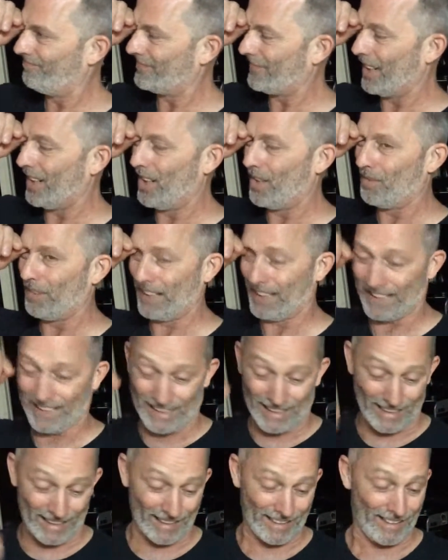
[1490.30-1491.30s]
my
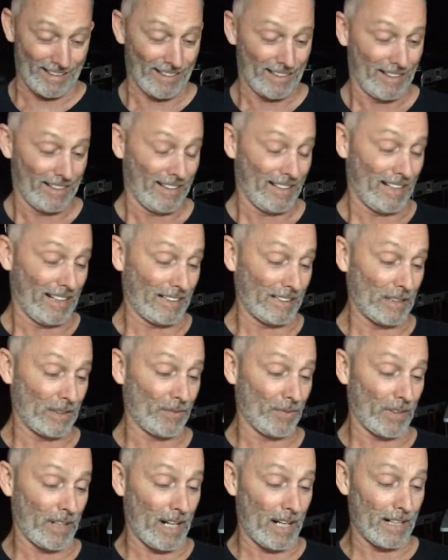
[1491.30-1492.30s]
God, I
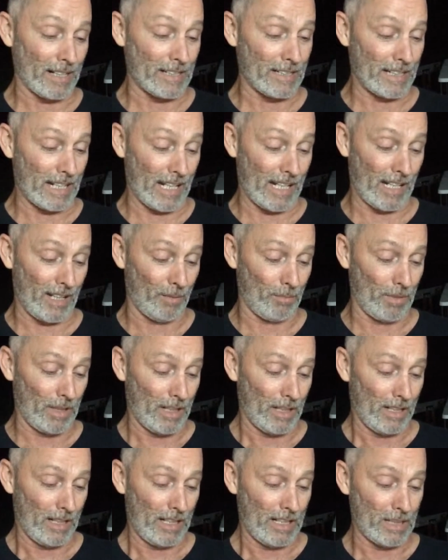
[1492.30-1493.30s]
just forgot his name.
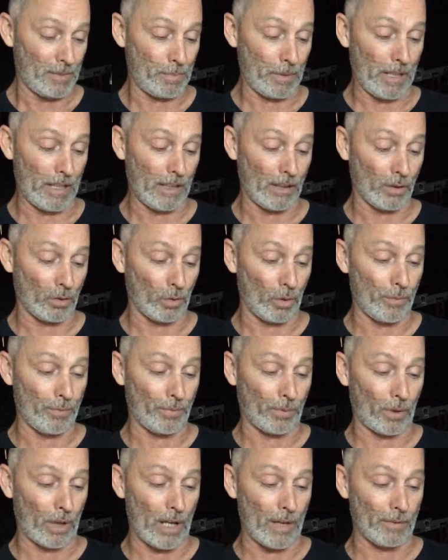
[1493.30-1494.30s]
He's been in the group
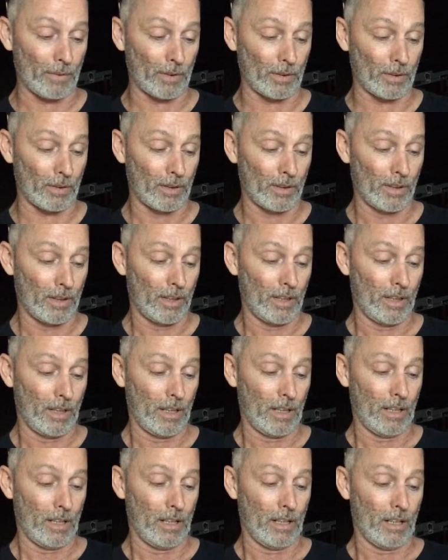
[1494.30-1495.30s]
forever.
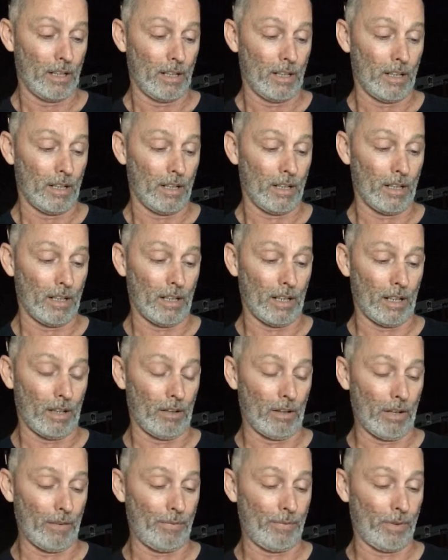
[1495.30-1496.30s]

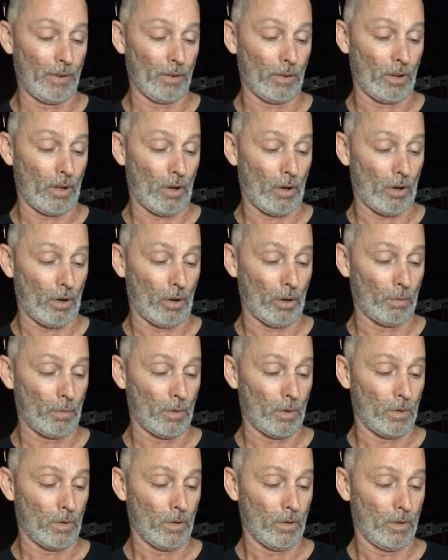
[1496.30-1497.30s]
Oh, I feel
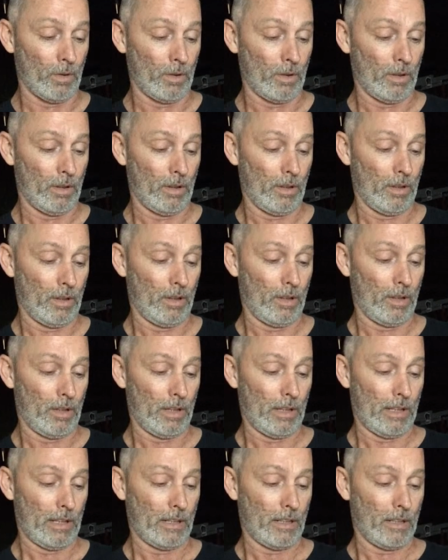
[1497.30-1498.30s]
horrible.
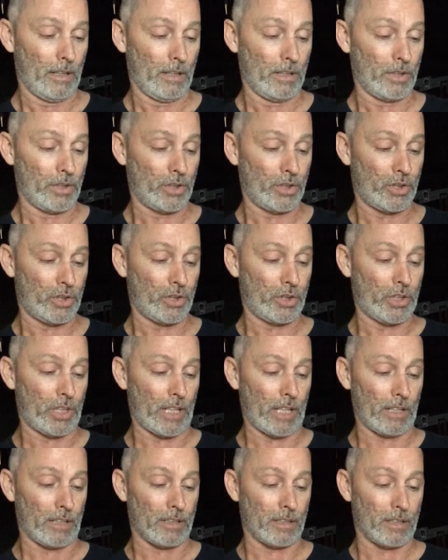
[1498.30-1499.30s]

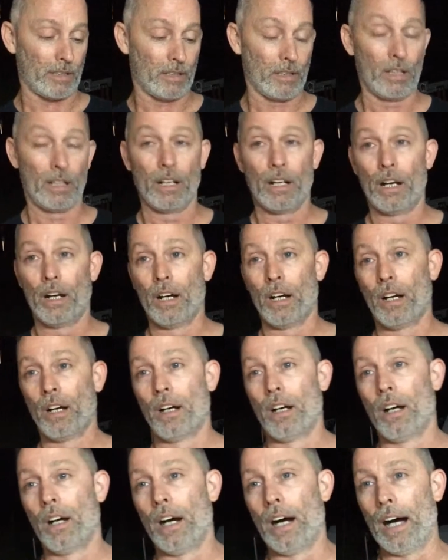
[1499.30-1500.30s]
Shit.
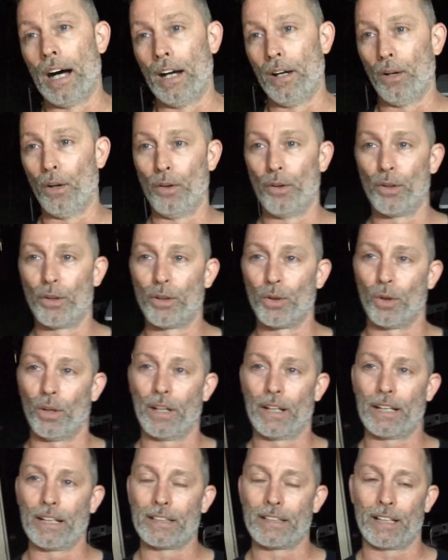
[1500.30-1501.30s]
I know they're doing
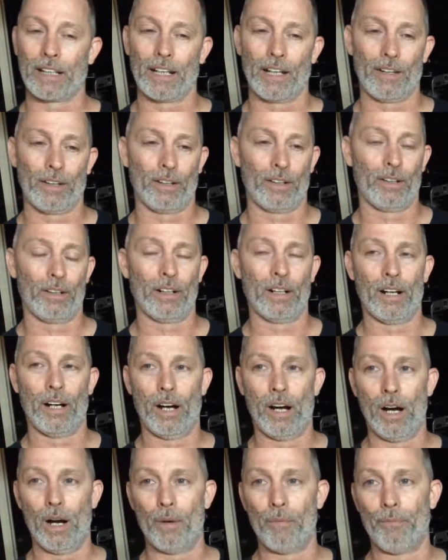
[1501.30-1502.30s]
a get together
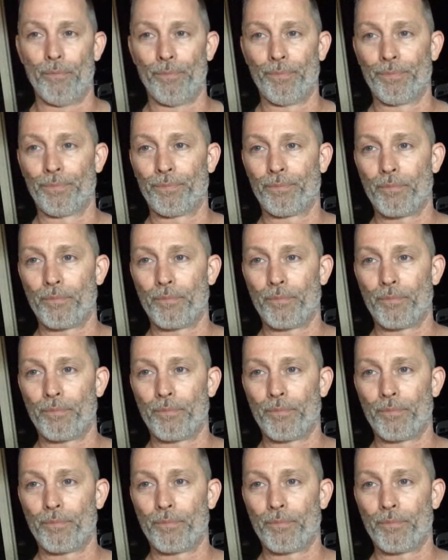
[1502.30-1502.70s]
on